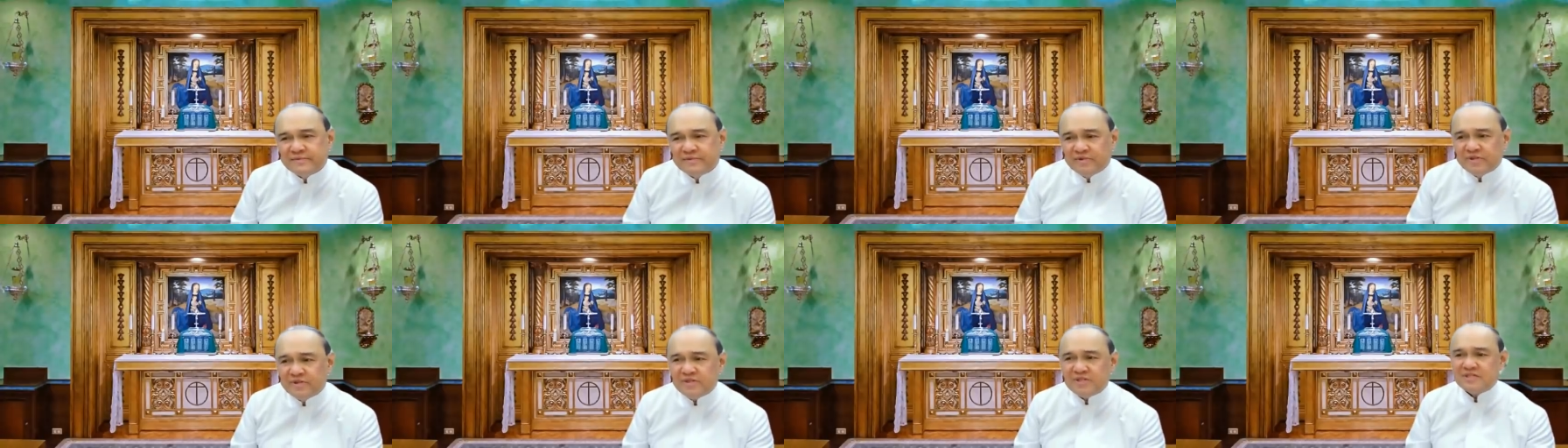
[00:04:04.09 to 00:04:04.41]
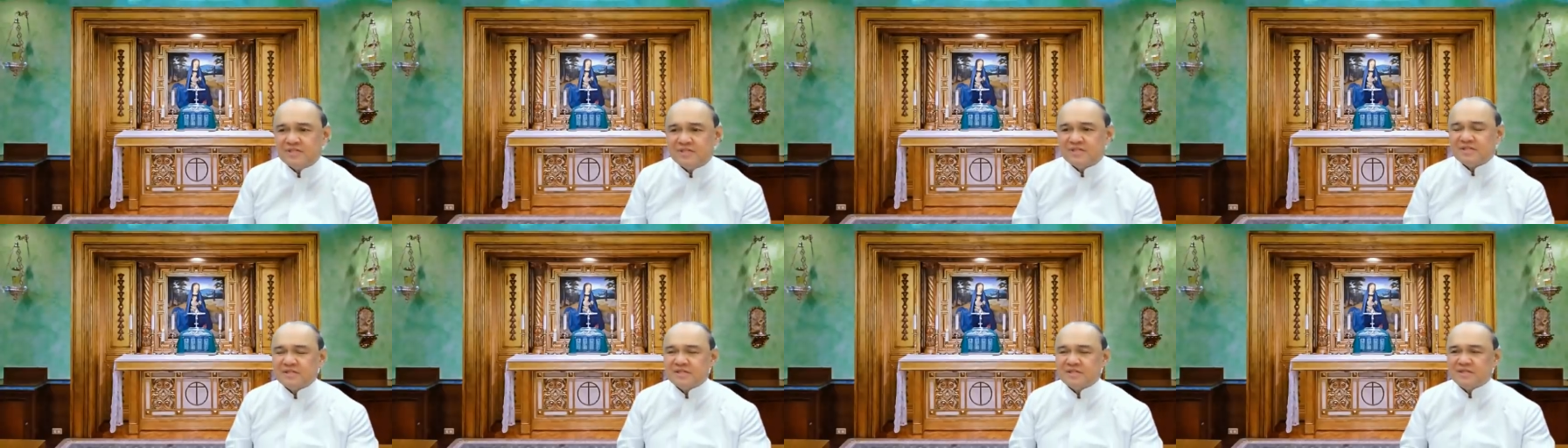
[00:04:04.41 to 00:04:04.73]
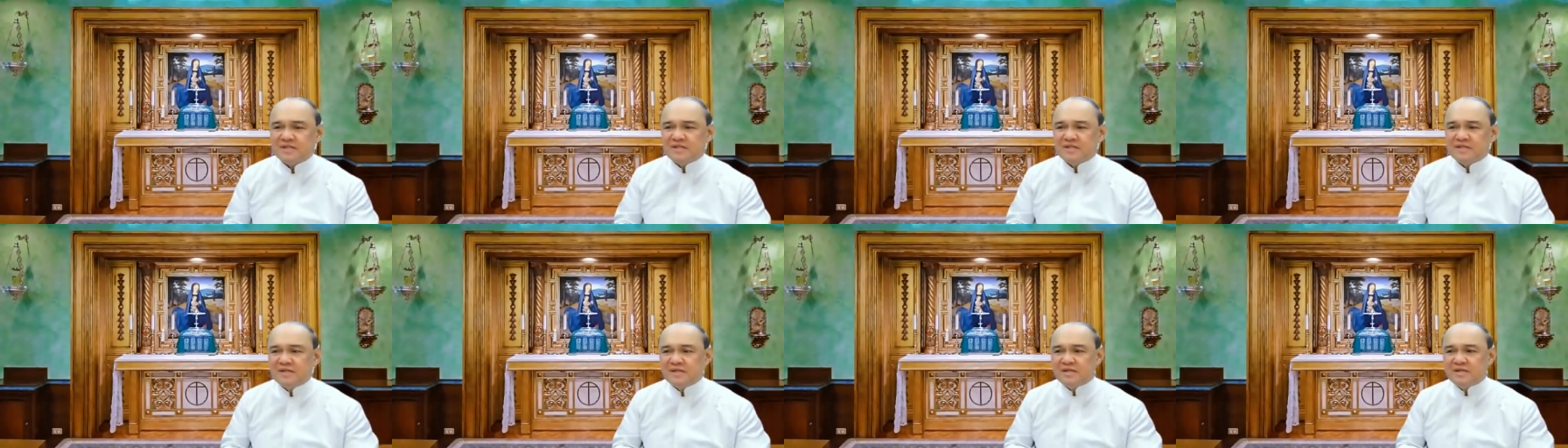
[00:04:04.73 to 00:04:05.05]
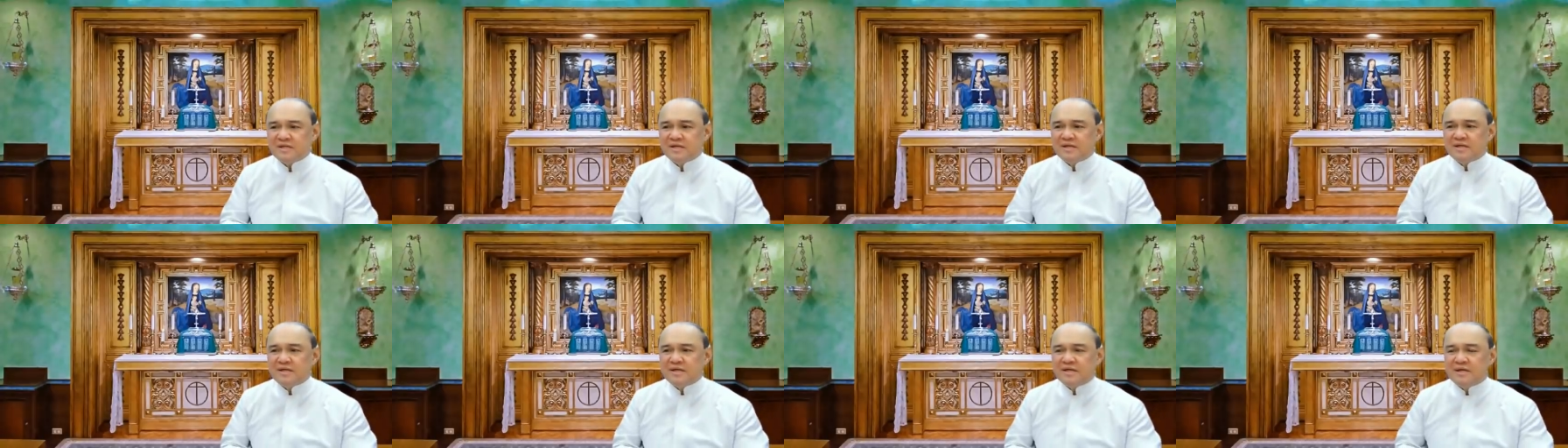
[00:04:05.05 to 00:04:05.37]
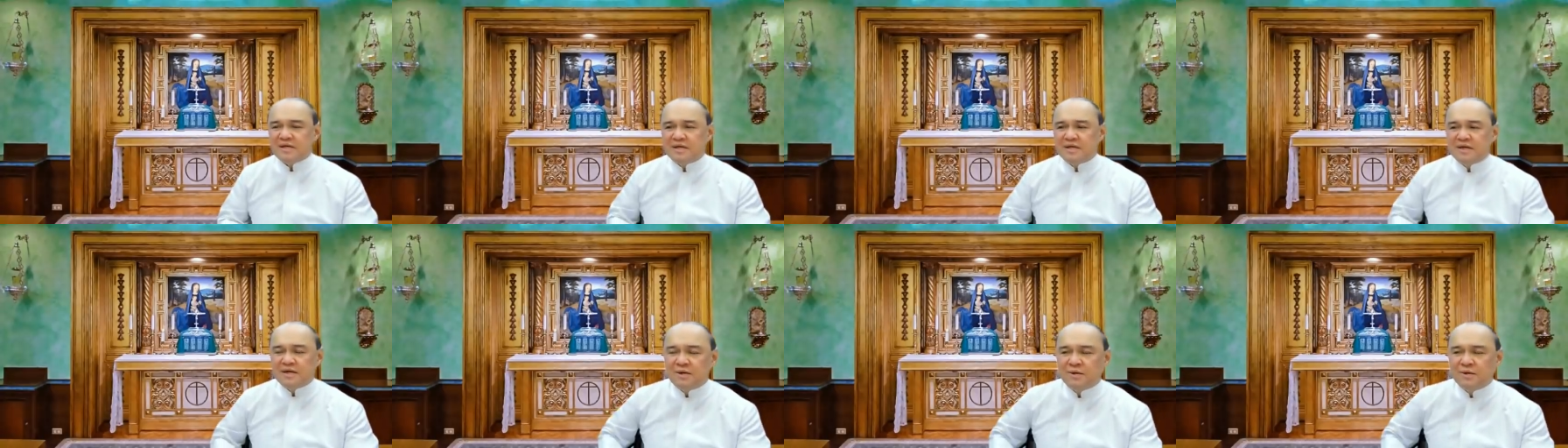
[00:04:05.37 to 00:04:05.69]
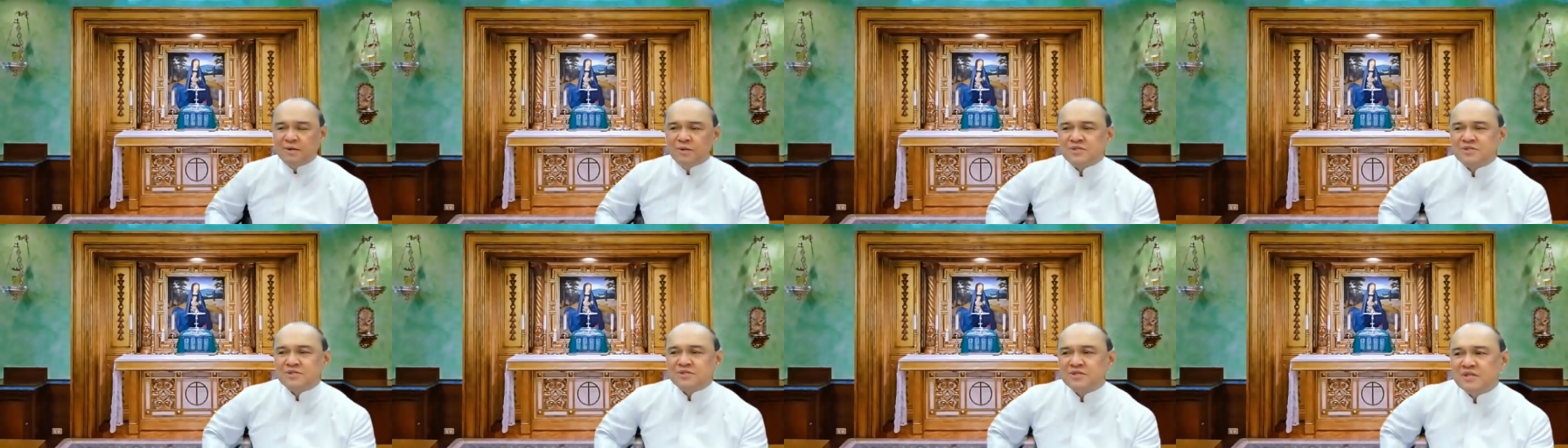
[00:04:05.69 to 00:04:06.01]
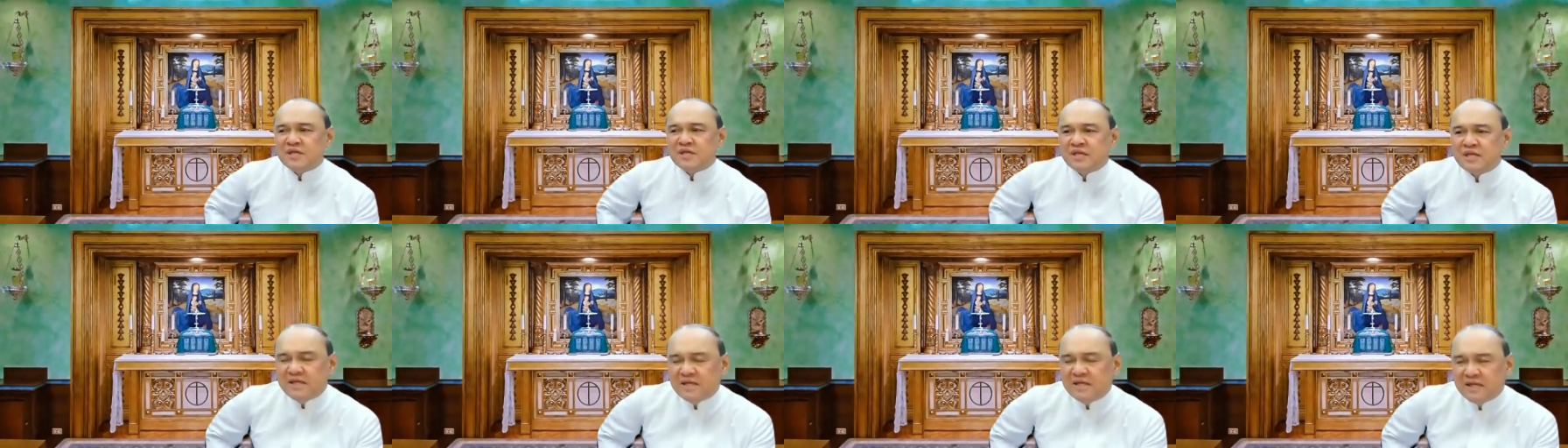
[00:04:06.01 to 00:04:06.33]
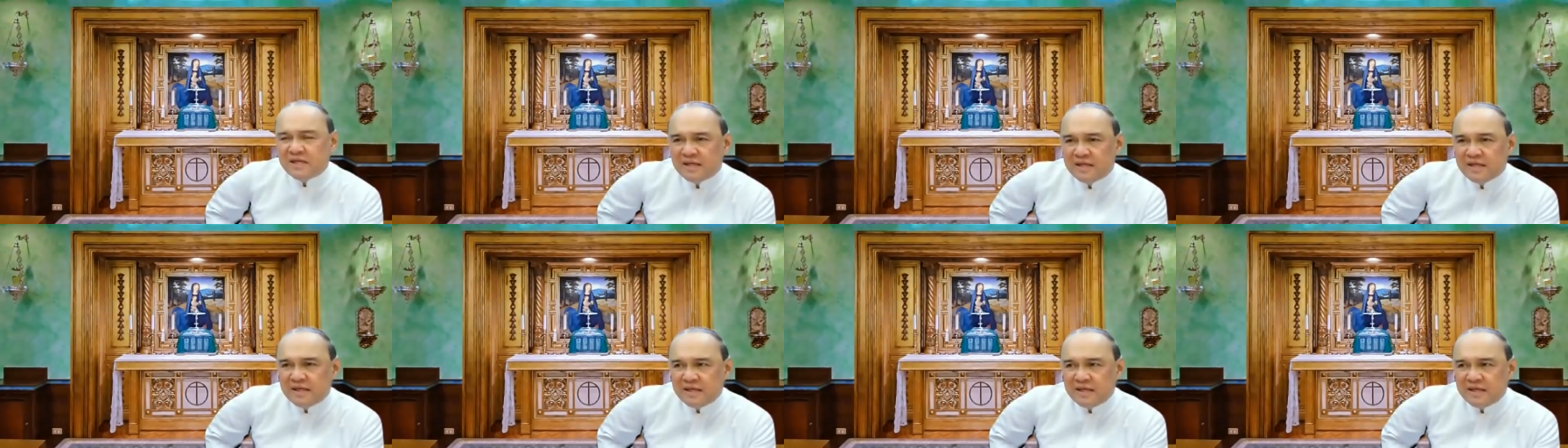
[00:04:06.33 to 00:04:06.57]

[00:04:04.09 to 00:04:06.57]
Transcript: First was the